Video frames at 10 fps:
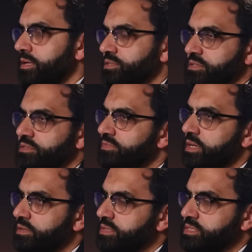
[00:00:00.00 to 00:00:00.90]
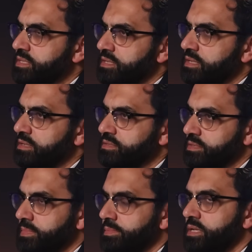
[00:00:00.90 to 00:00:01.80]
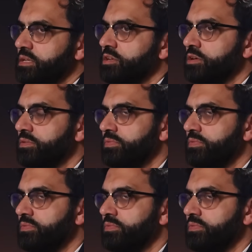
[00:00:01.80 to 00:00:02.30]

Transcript: It's going to fail, isn't it, Asim? I mean,